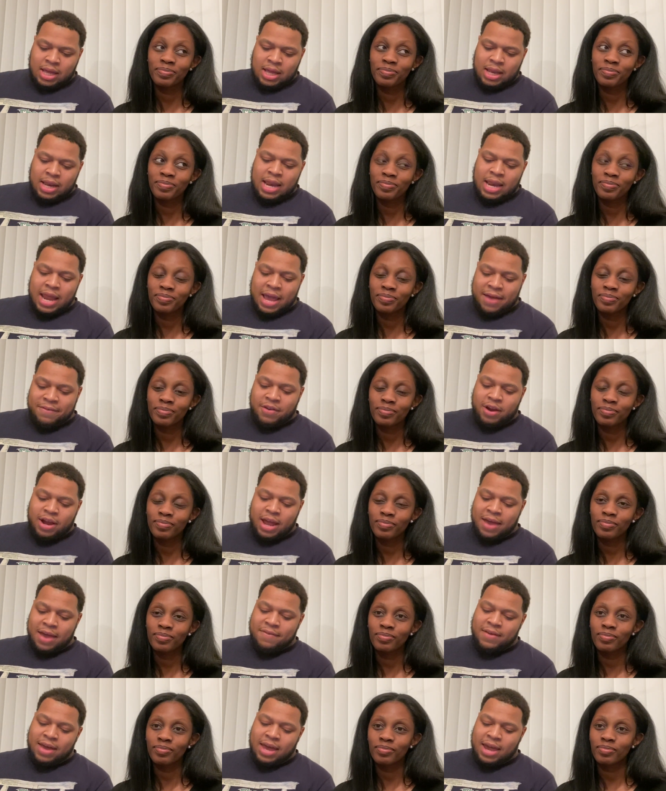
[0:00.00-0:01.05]
Speaker 1: Never
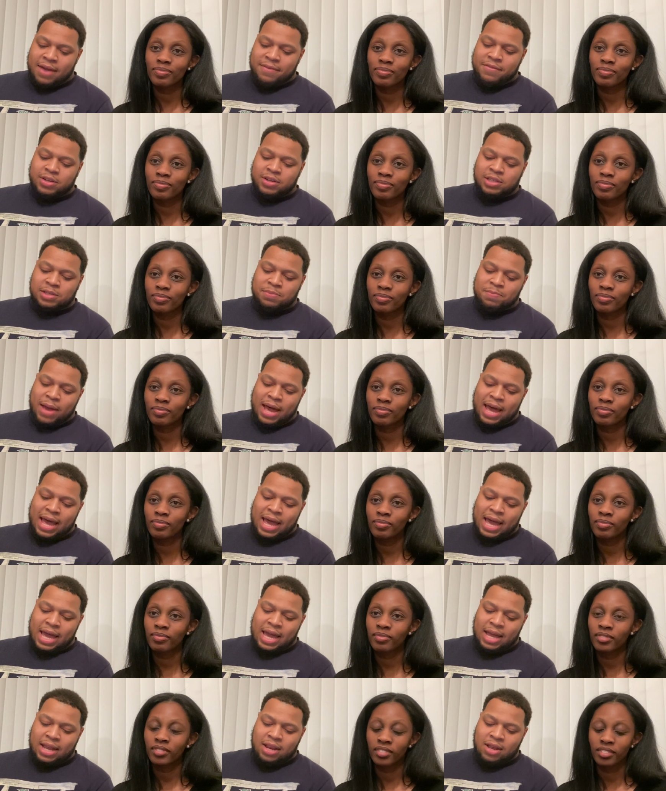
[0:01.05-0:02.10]
have I ever
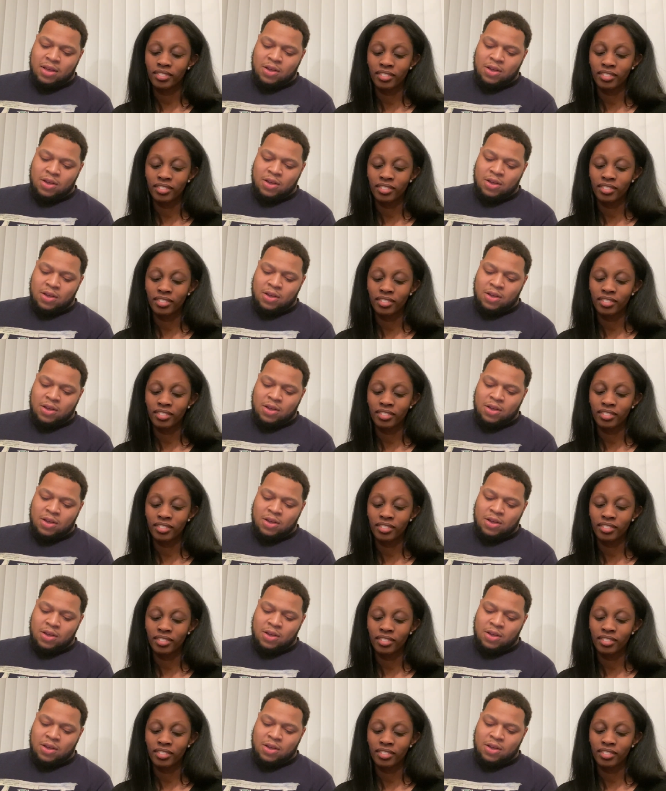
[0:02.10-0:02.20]
spied